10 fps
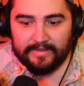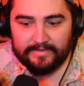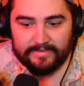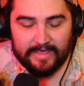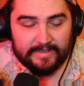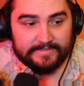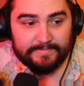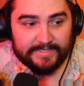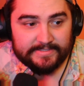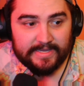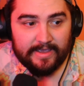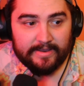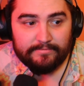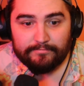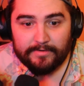That's being
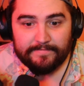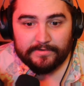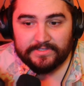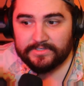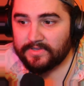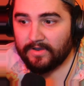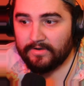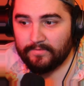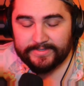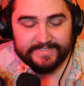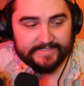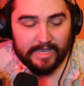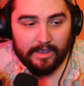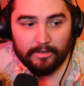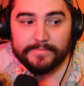said, River's start was
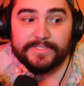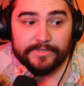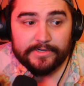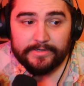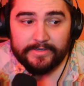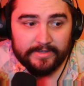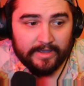absurd.